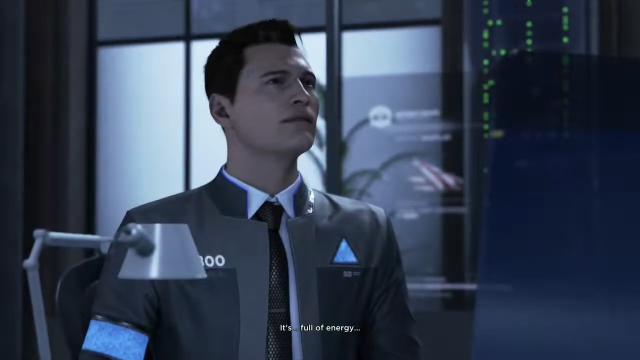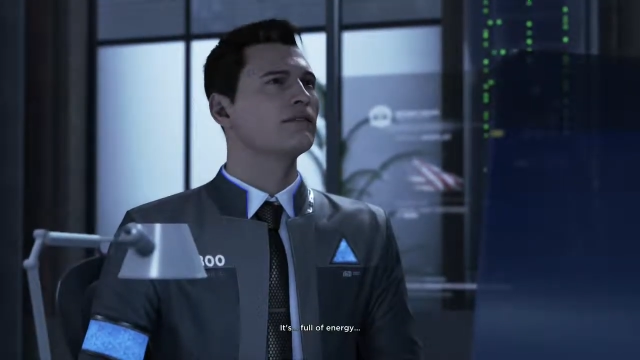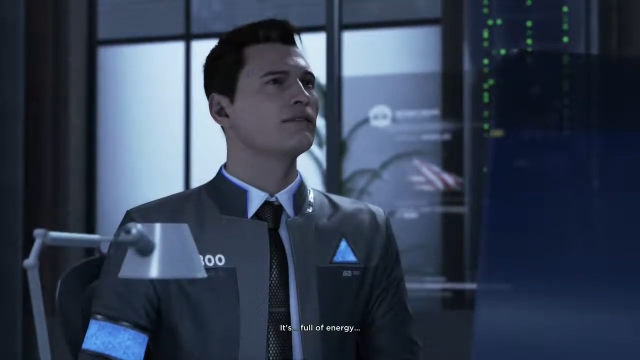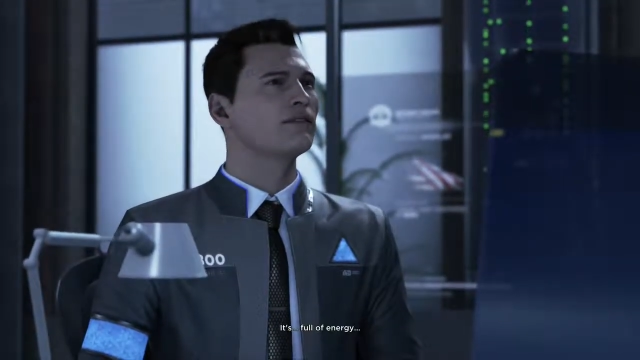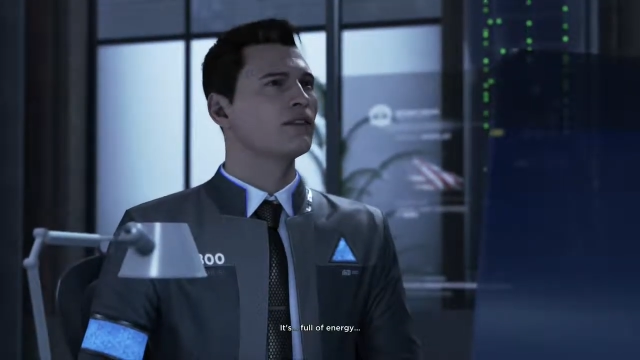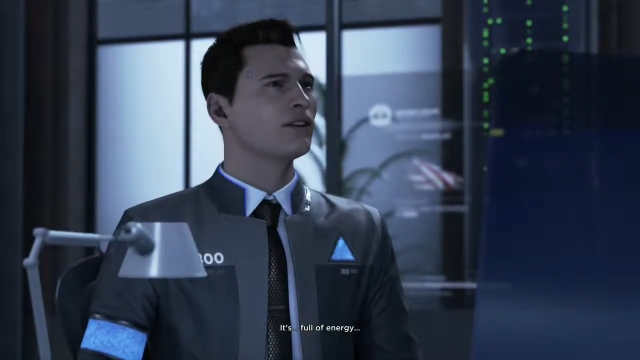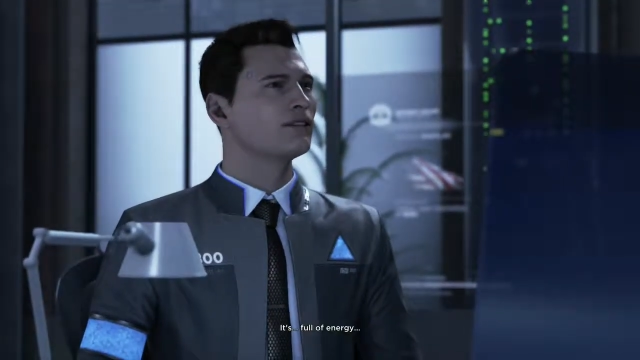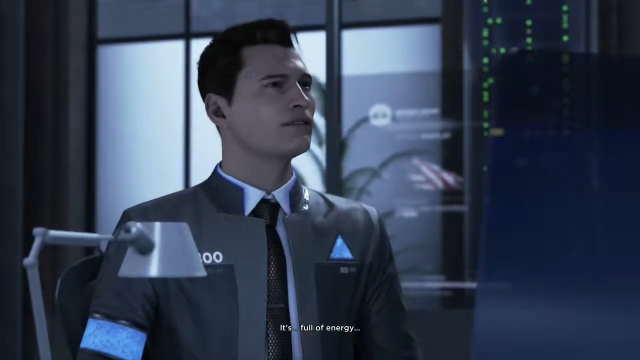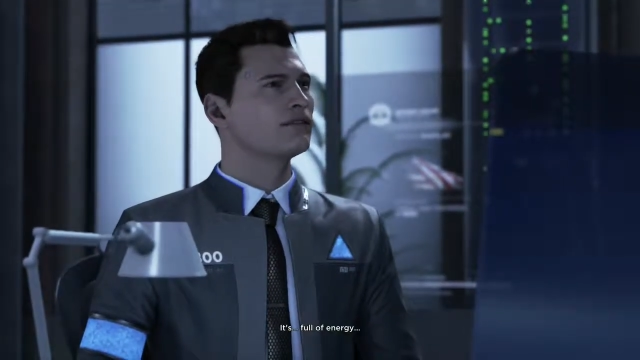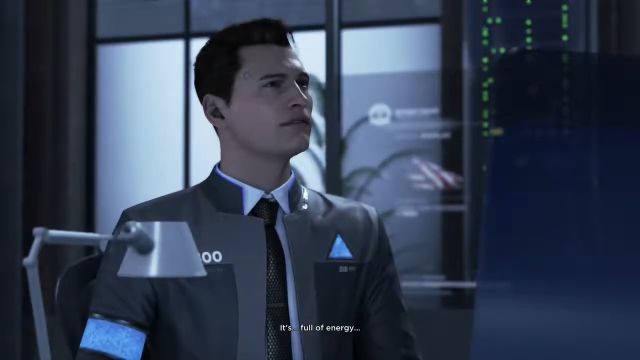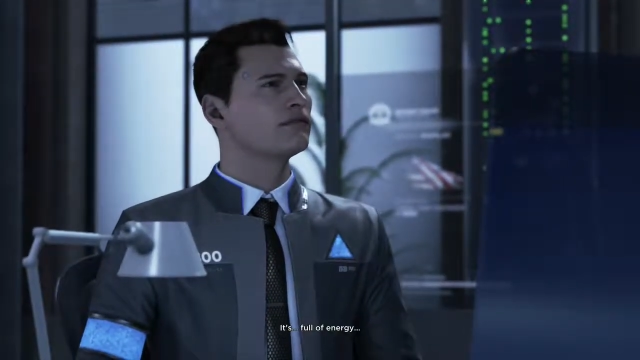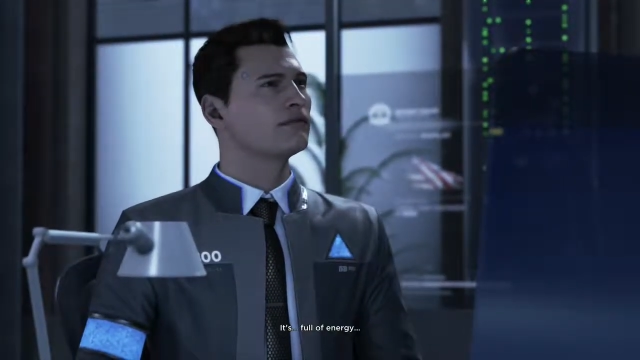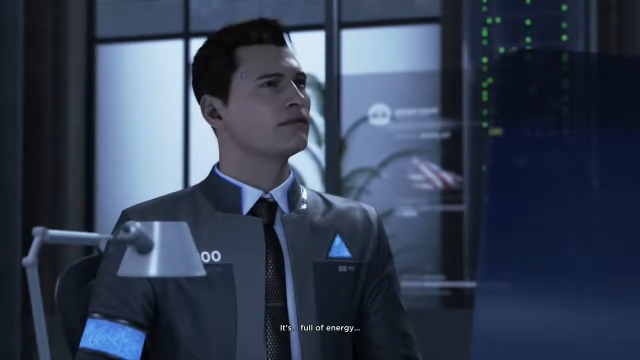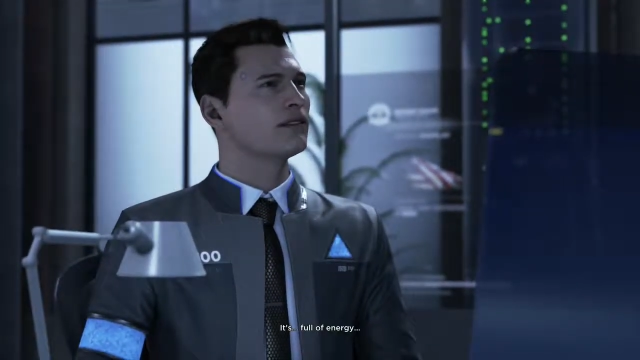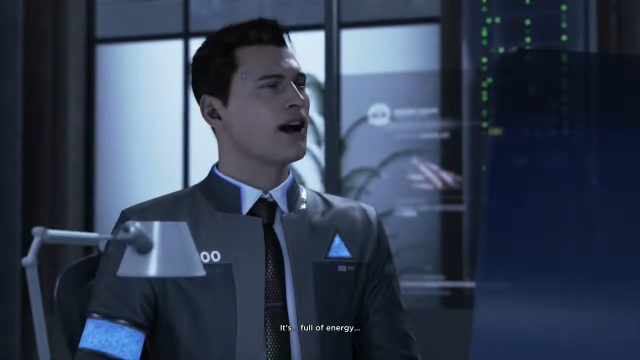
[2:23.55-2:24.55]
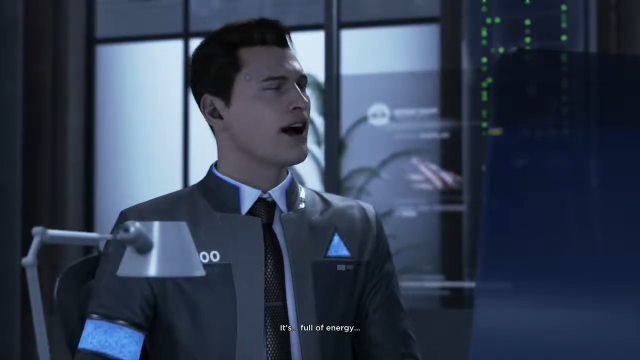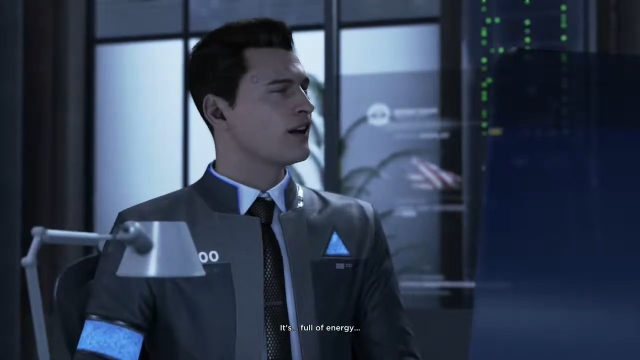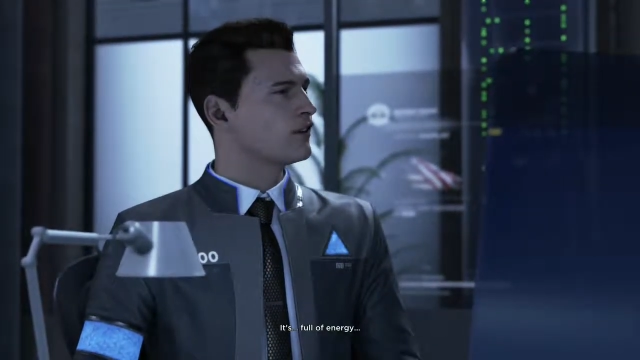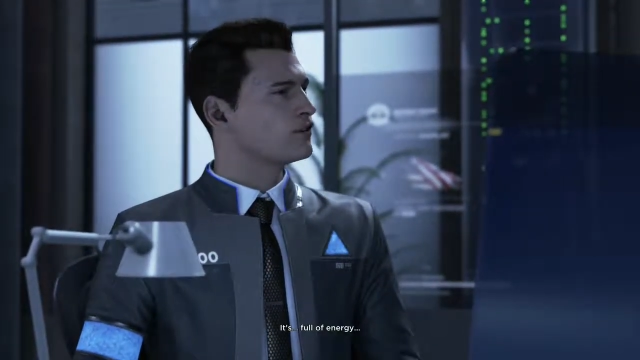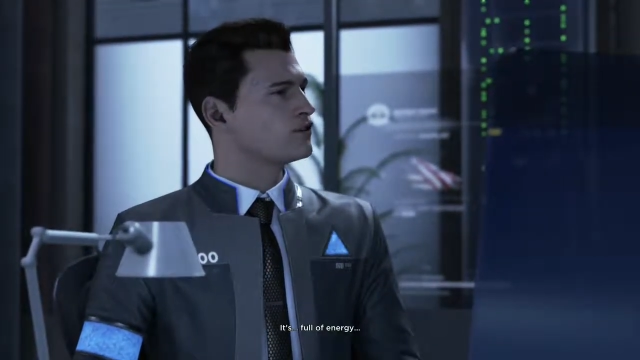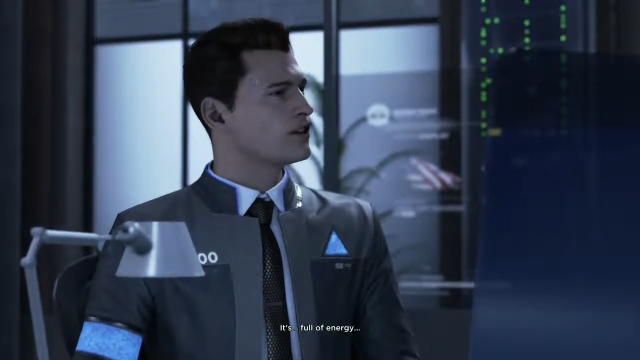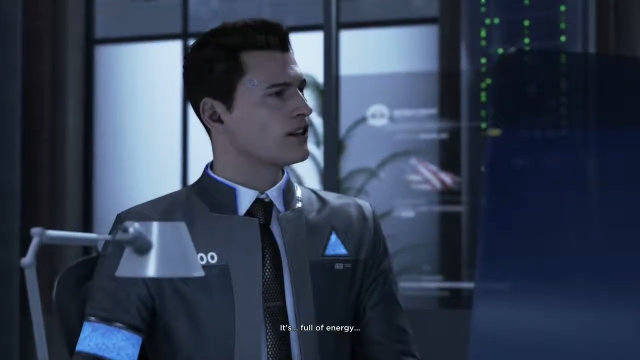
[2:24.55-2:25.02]
full of
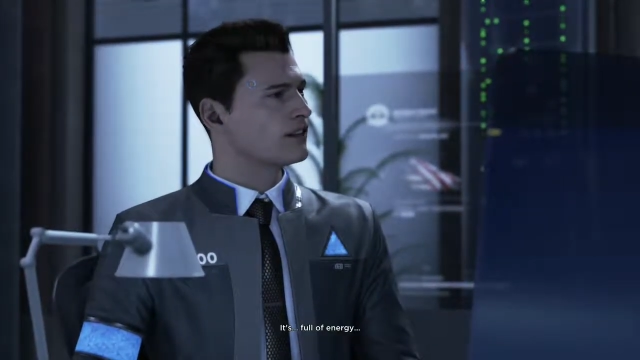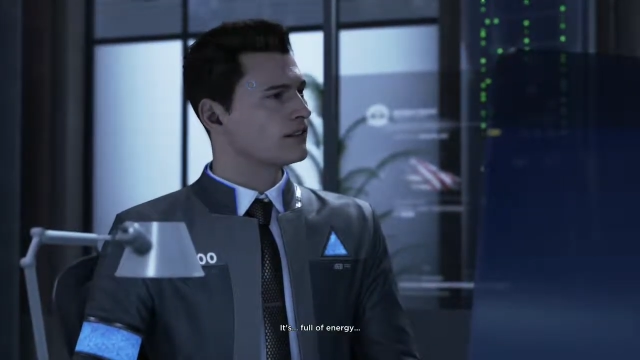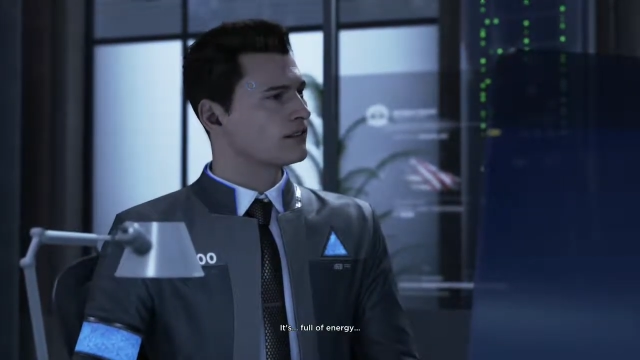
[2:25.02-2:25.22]
energy.